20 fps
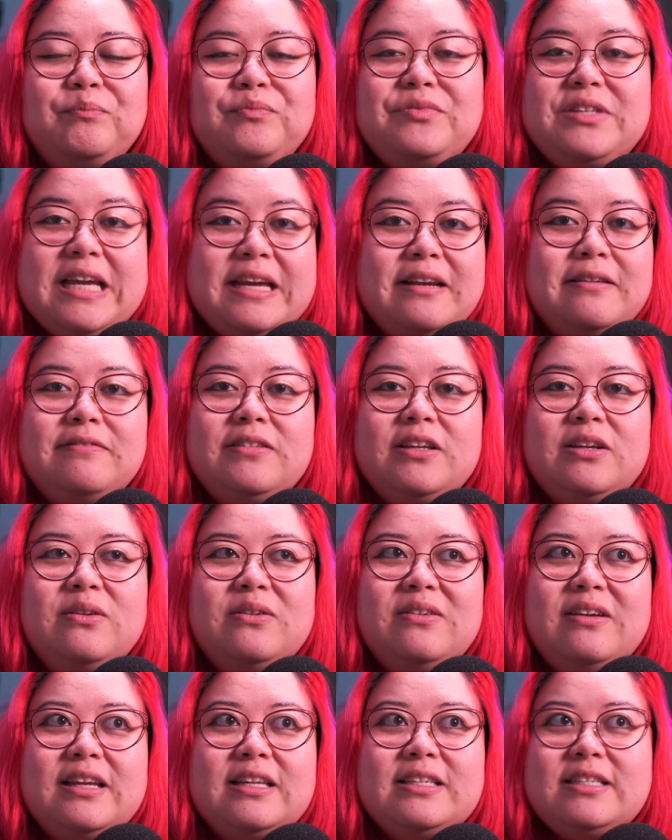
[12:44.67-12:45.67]
Data
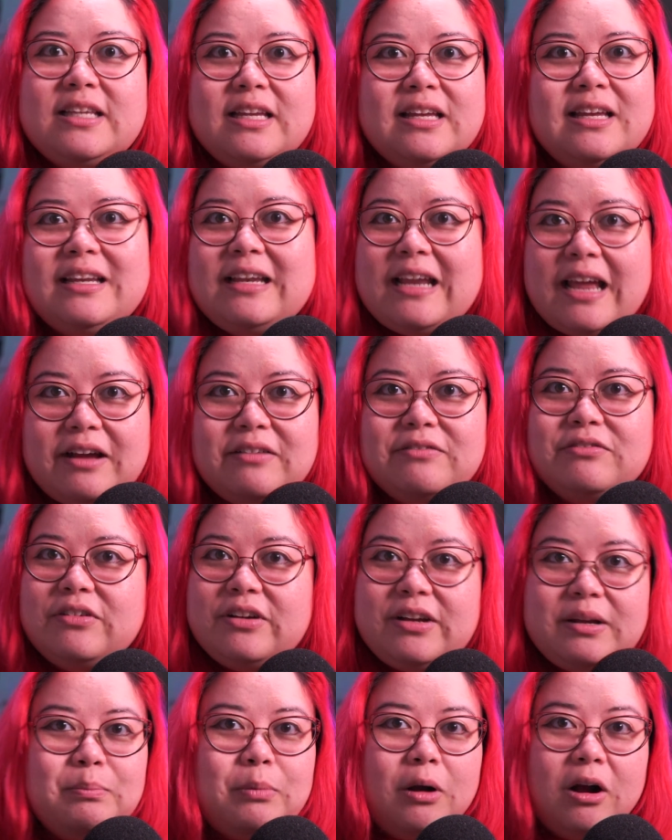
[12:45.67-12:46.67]
View is in
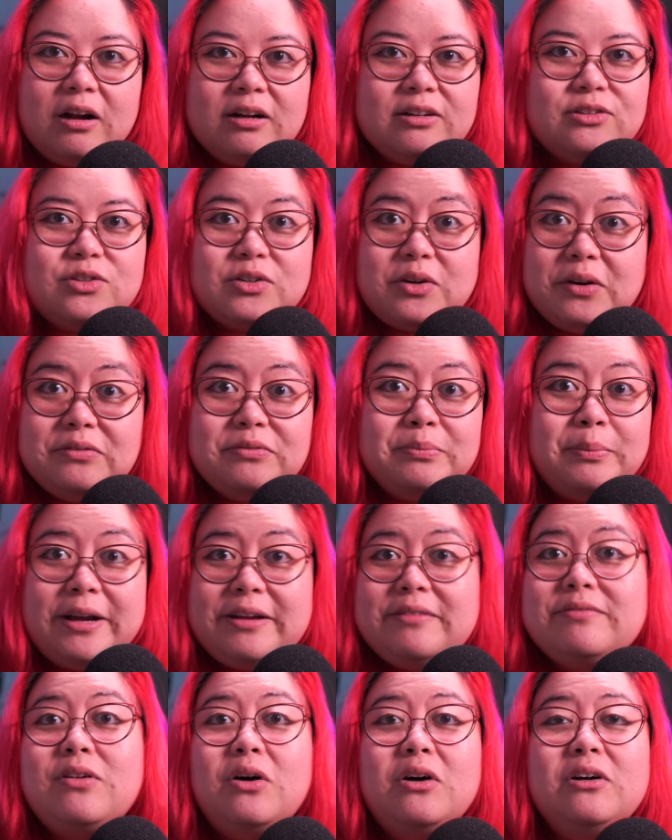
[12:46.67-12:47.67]
every part of
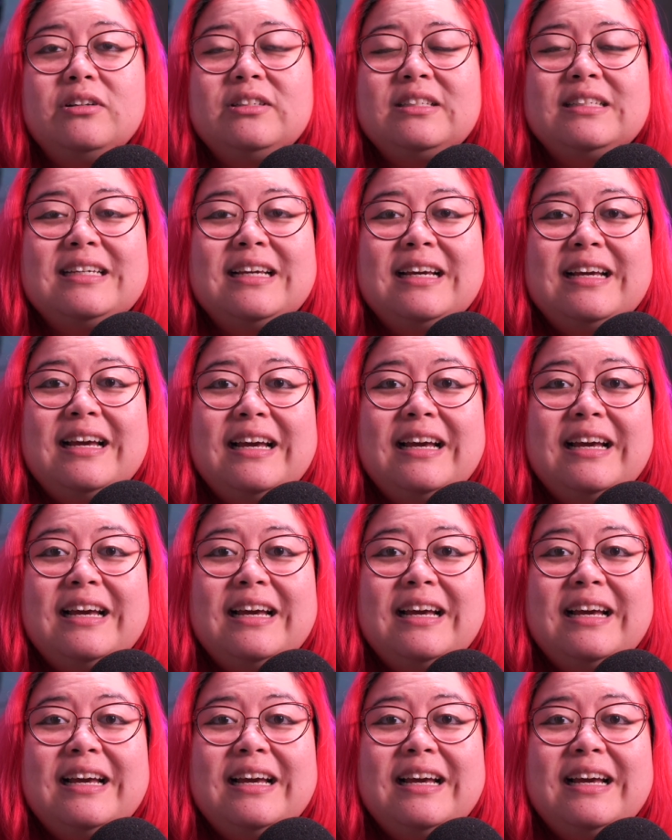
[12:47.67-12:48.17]
my vault.